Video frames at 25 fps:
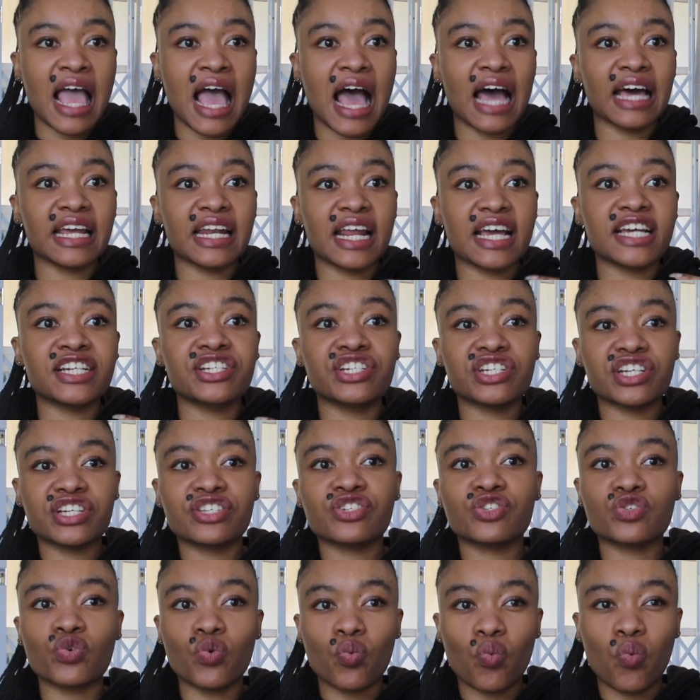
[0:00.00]
And I
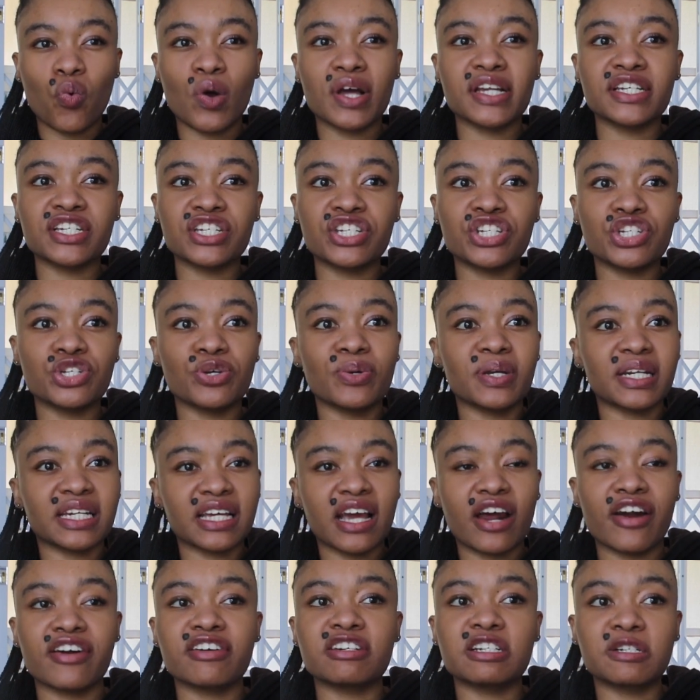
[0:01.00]
just want to
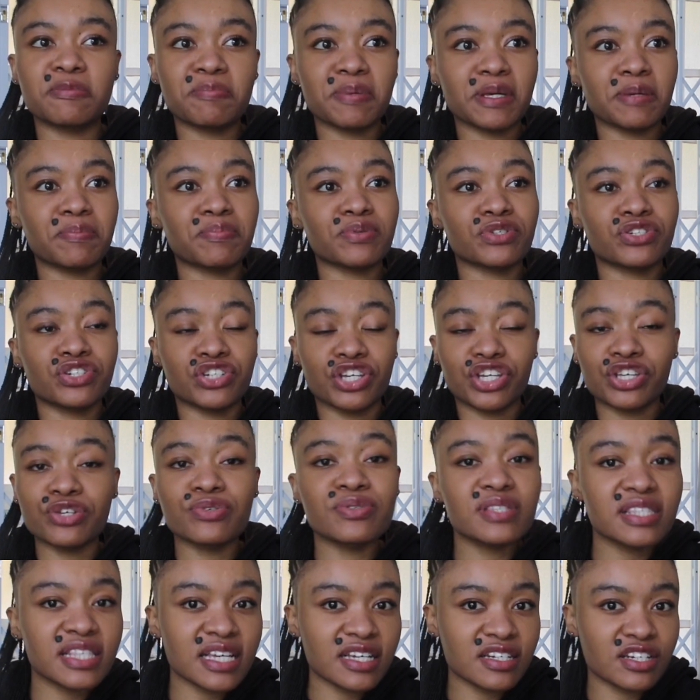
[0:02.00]
encourage people to
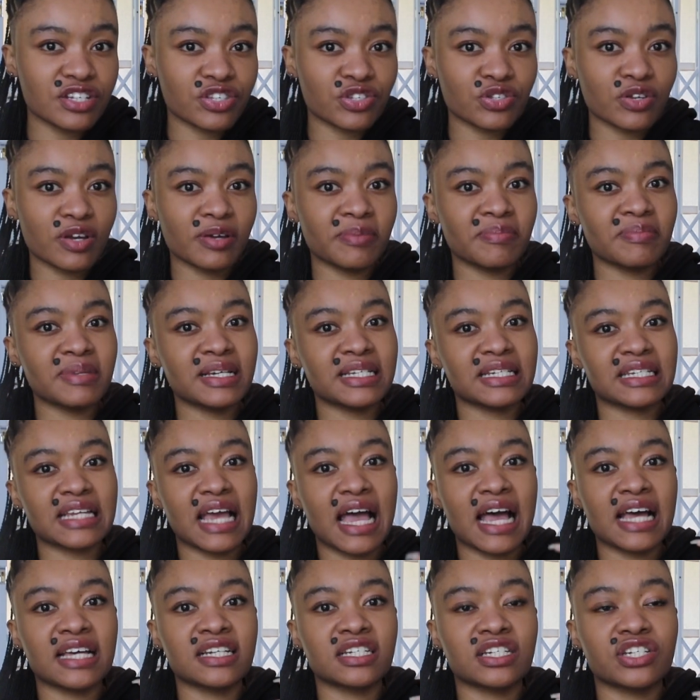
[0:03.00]
use their discernment
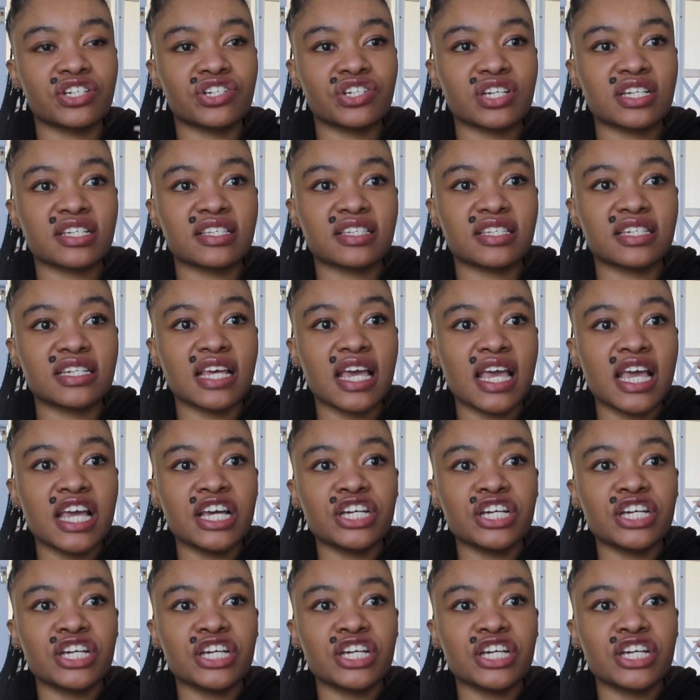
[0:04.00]
and just